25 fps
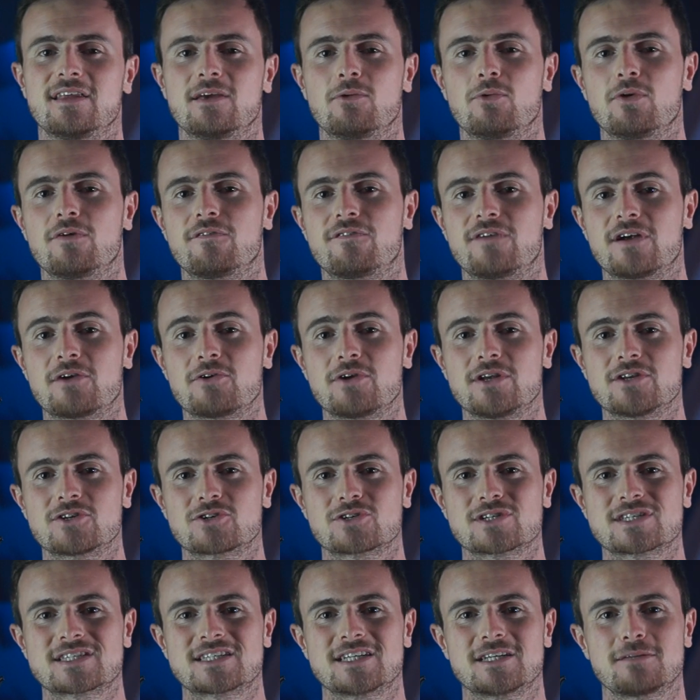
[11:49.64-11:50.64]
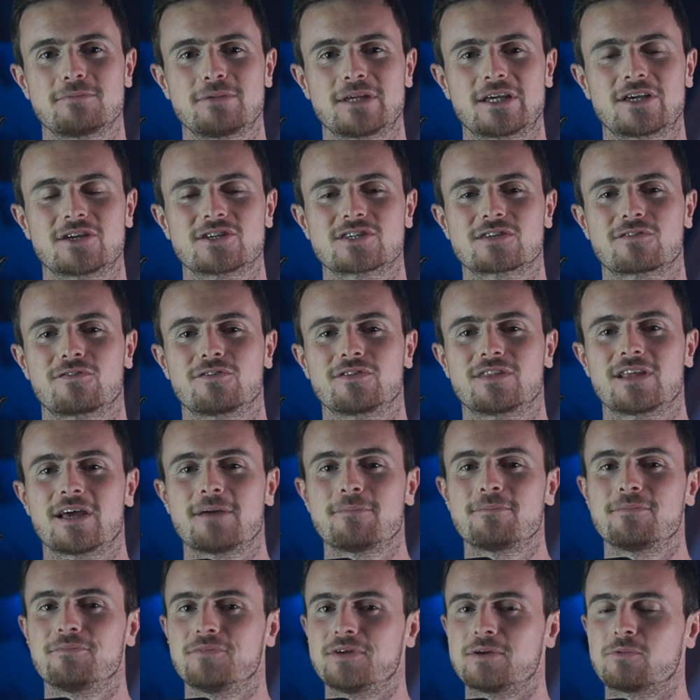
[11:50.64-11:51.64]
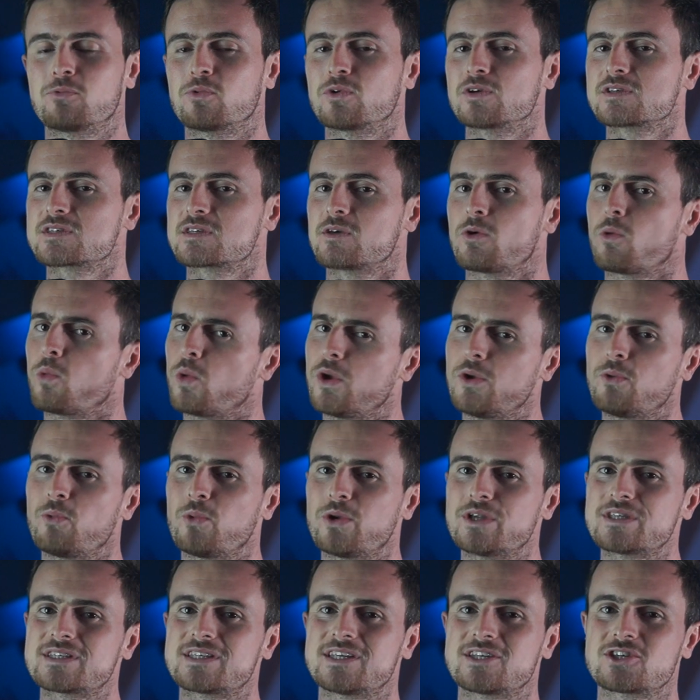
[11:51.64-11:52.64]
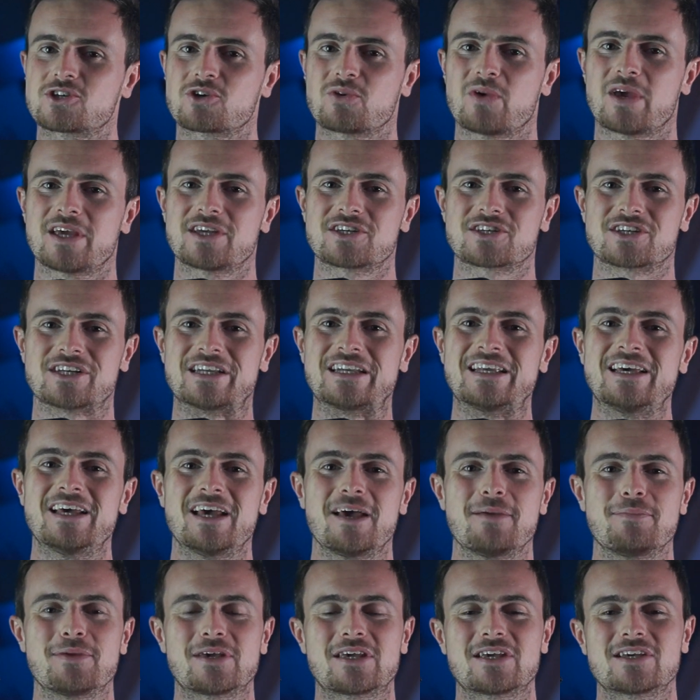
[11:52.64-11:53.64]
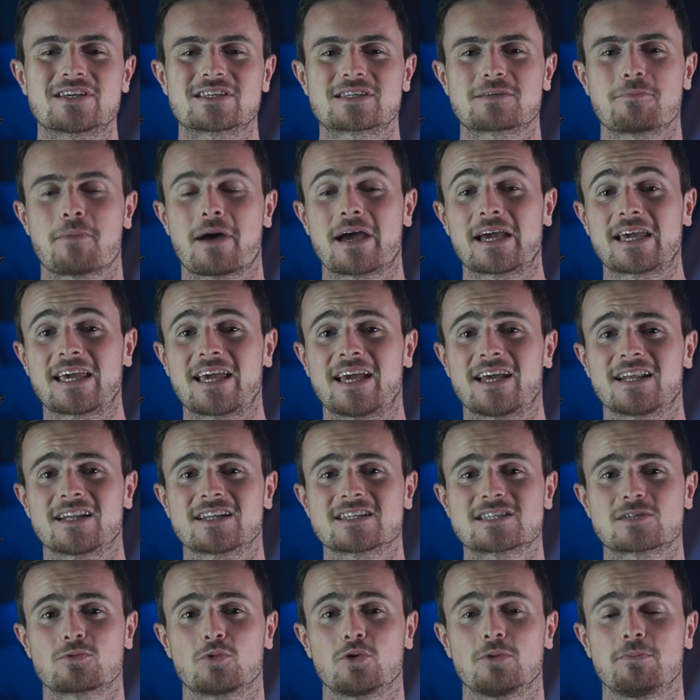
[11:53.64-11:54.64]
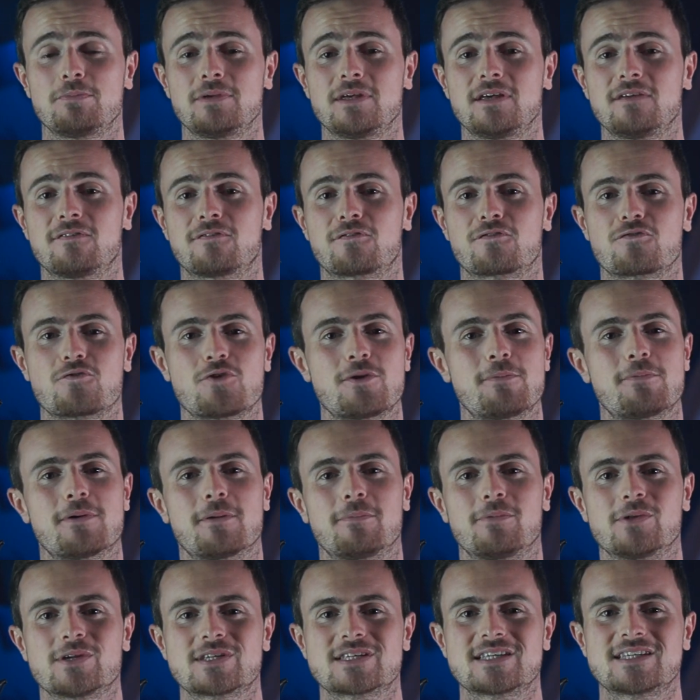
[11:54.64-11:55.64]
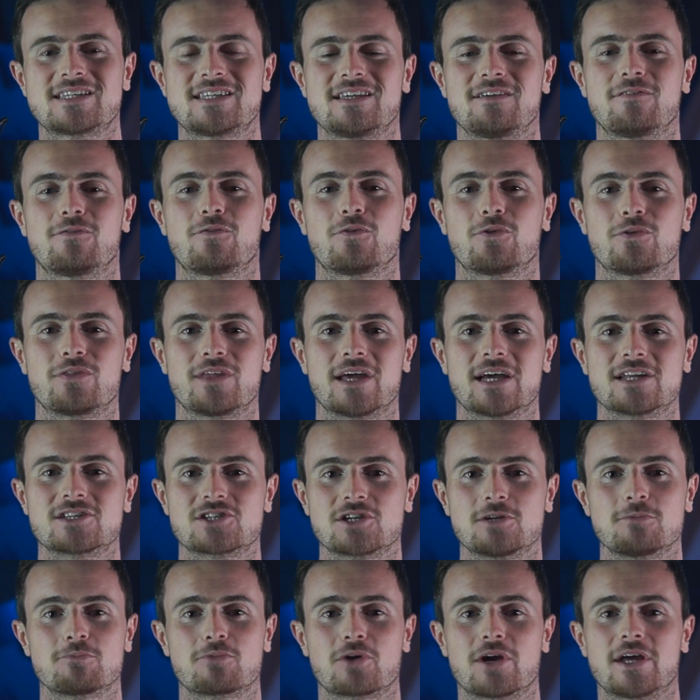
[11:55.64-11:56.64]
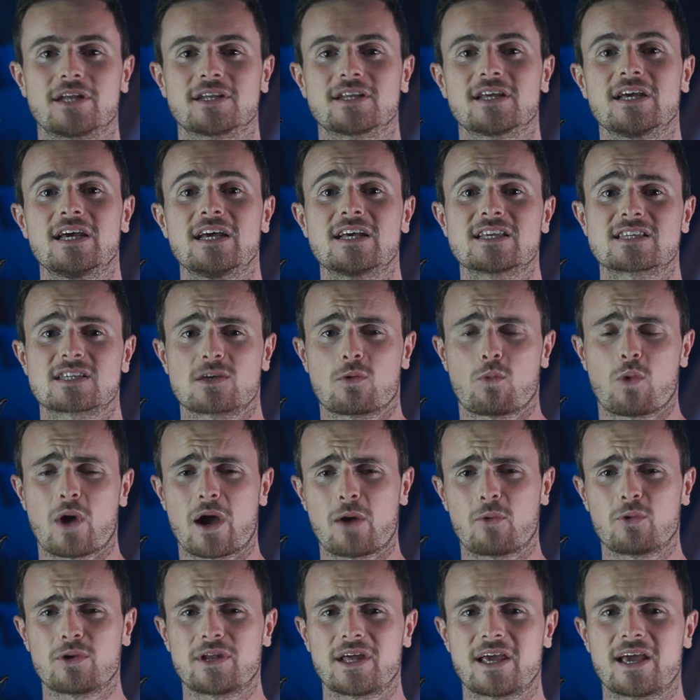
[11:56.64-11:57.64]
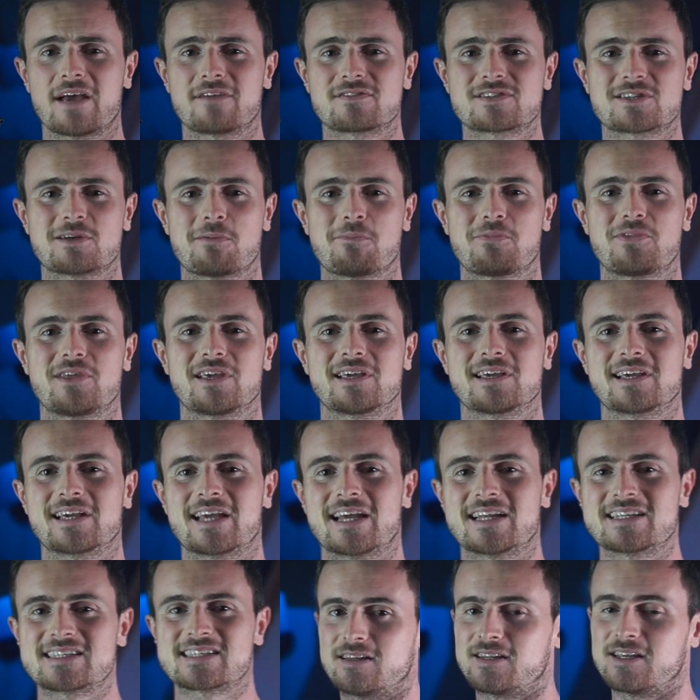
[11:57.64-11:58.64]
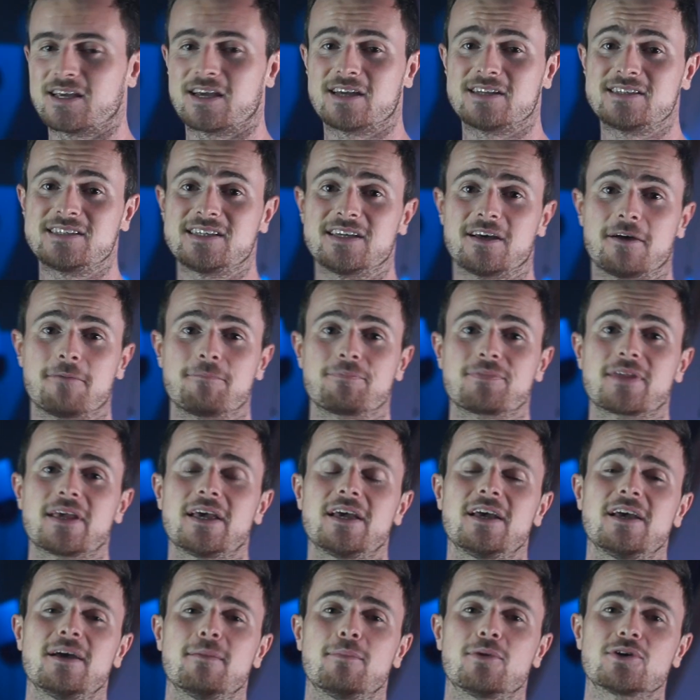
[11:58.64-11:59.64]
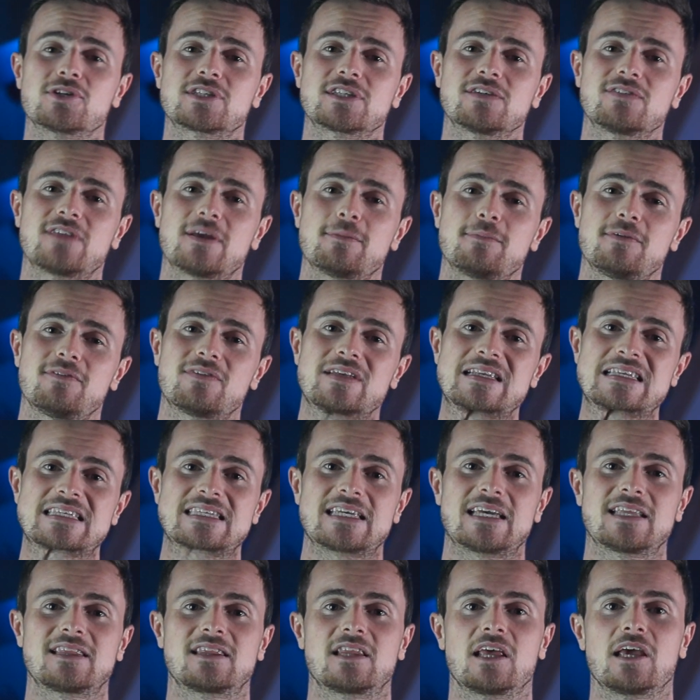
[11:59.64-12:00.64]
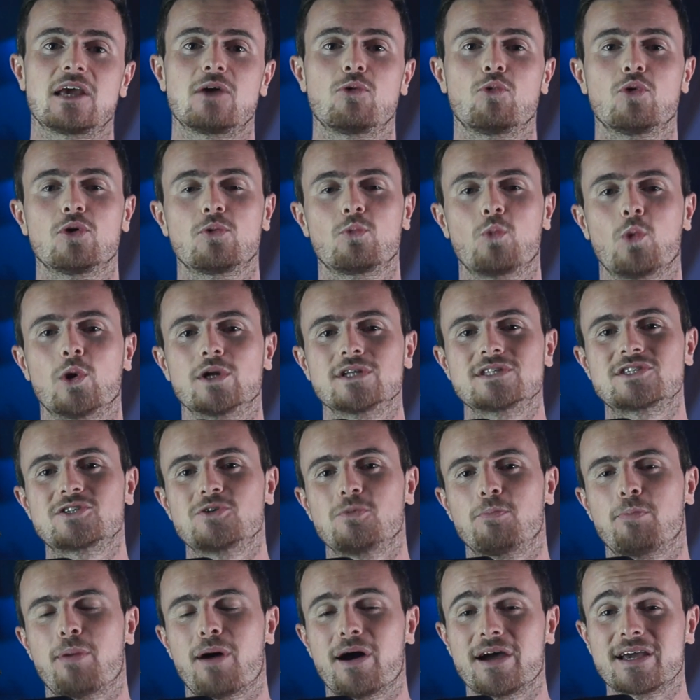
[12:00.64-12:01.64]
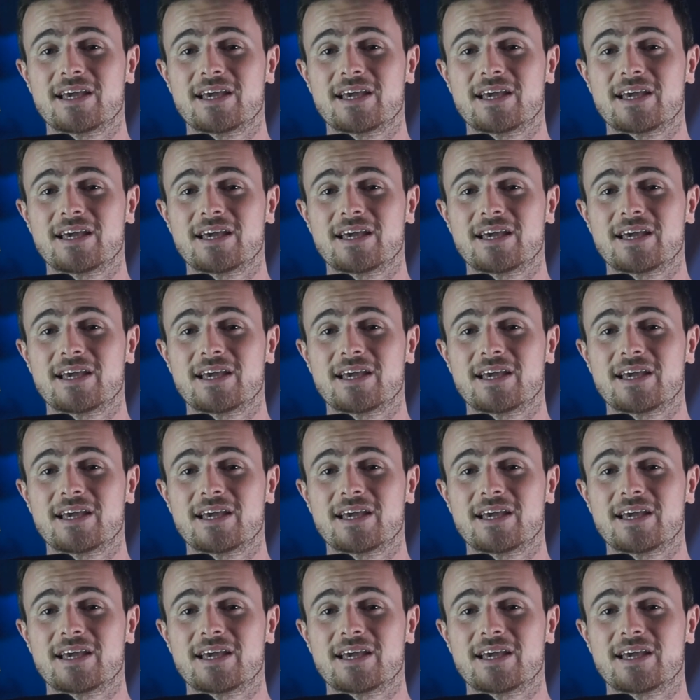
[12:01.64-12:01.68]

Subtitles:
were very interested because for them it was a win-win situation, because my candles would be free publicity for their gin brand, so why would they have something against the idea? Most of them even said they would want to buy